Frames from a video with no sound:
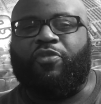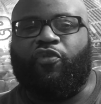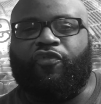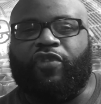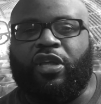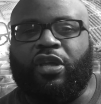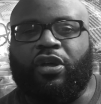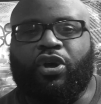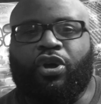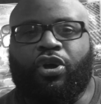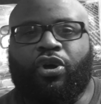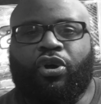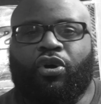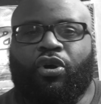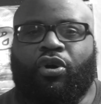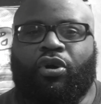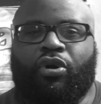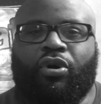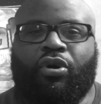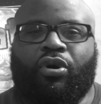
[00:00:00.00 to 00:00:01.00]
movie,
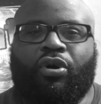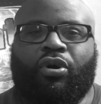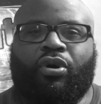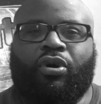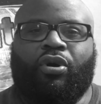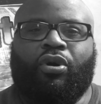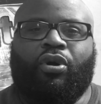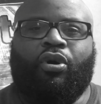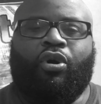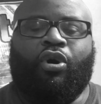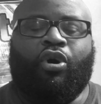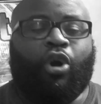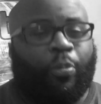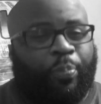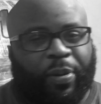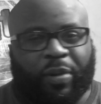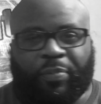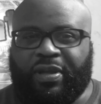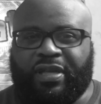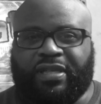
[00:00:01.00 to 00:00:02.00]
all
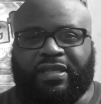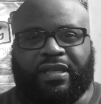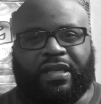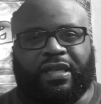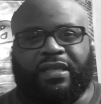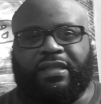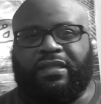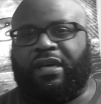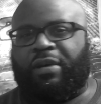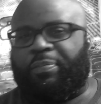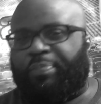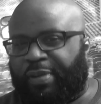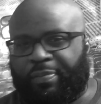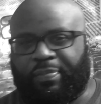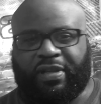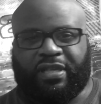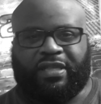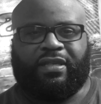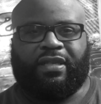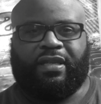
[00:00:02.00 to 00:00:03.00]
publicity is good
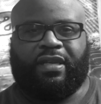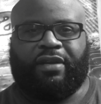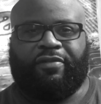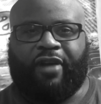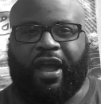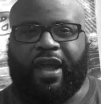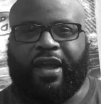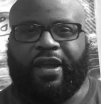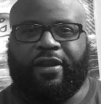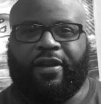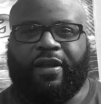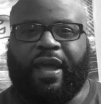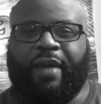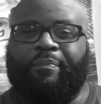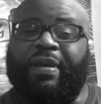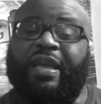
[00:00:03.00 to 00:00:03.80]
publicity, right? And